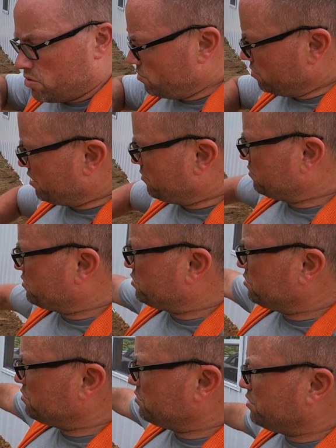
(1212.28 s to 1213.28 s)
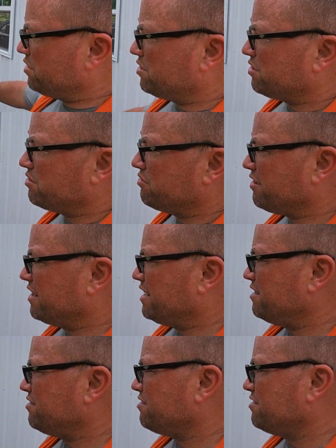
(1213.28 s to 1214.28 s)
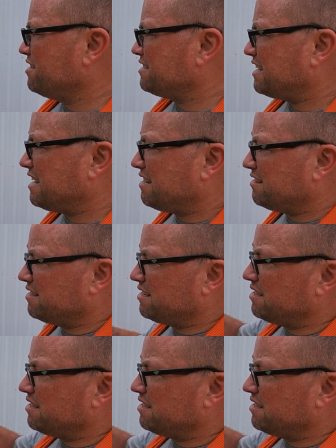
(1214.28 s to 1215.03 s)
we were able to grade all this out.